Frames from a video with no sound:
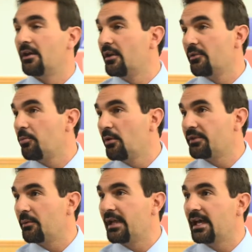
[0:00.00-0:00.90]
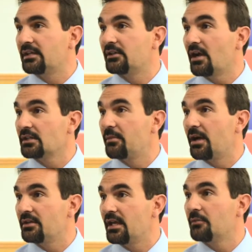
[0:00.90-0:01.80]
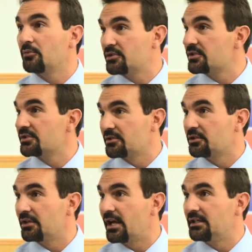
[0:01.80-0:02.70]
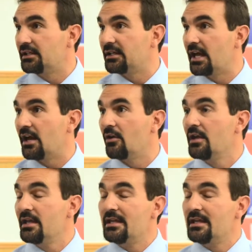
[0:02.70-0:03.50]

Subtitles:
another point that we hadn't talked about yet, which is a good idea now,